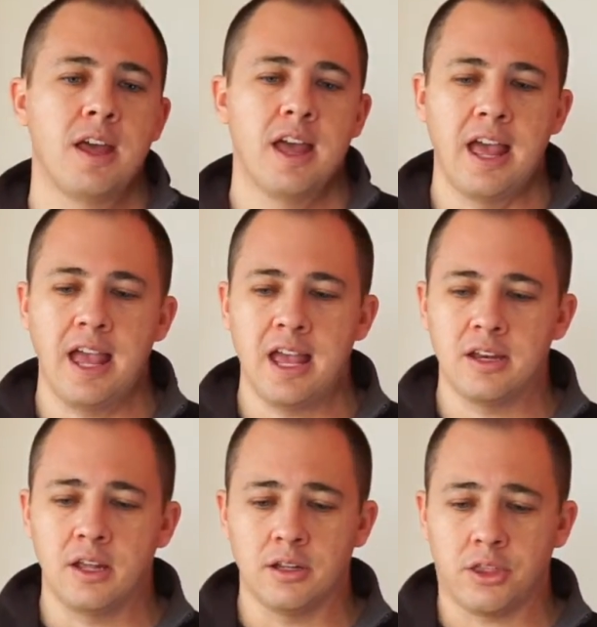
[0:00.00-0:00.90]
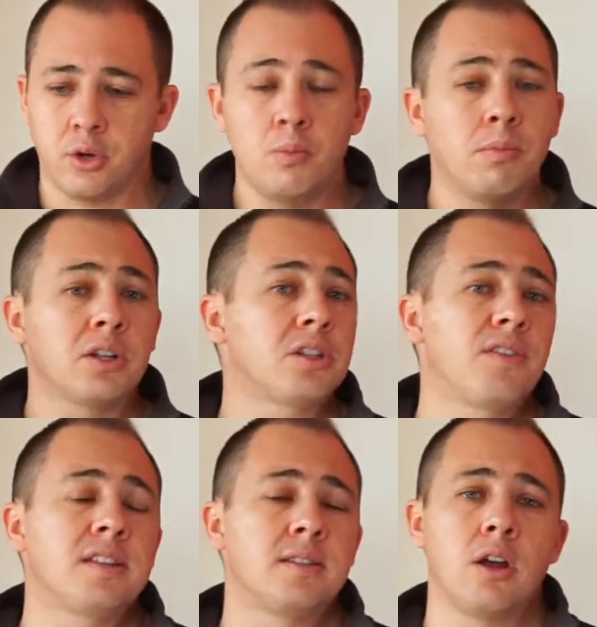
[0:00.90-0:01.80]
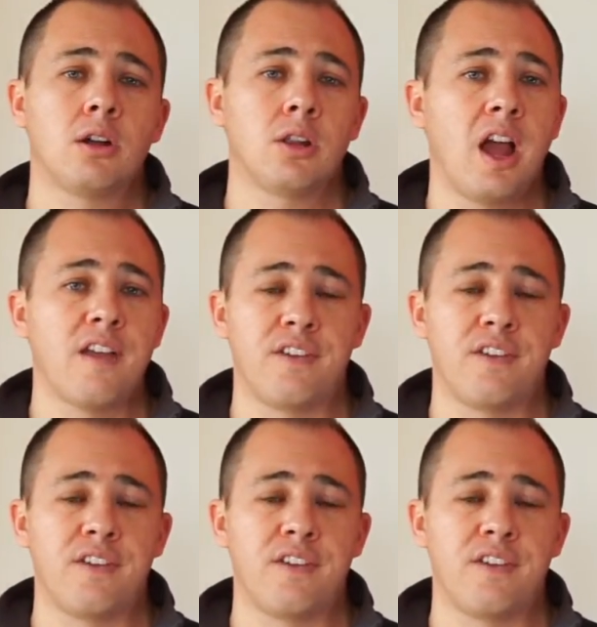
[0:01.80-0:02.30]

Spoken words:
and through much of his young life,